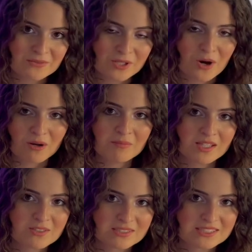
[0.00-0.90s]
When all
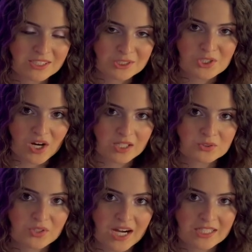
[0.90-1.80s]
mothers hear a child
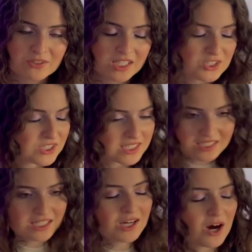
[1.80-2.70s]
cry, do they just
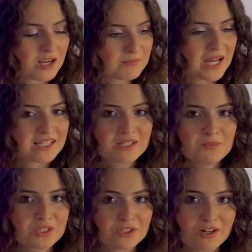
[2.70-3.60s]
automatically
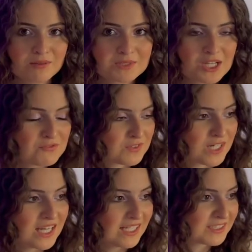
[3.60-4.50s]
put their arms out for a
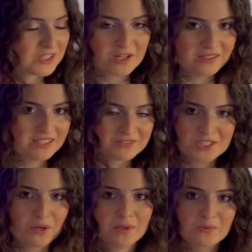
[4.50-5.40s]
hug, not even
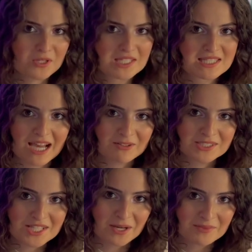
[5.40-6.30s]
knowing where the sound
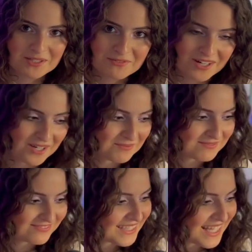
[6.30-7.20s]
is coming from?
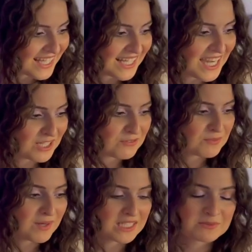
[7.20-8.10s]
That kind of
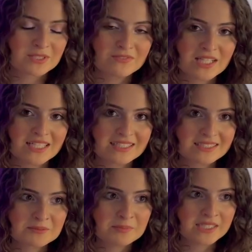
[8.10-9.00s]
reminds me of like
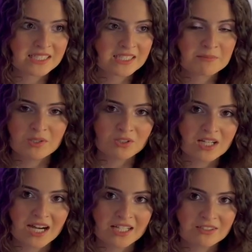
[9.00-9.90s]
being in the milk
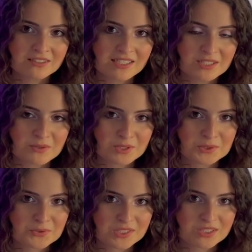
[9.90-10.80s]
aisle at a
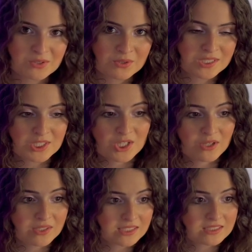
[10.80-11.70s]
grocery store and
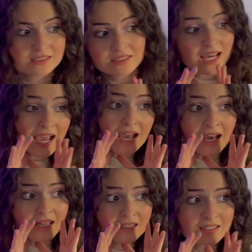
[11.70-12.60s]
shouting,
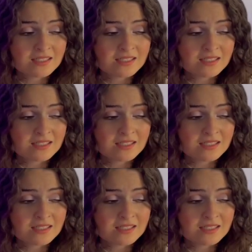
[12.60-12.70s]
"Dad!"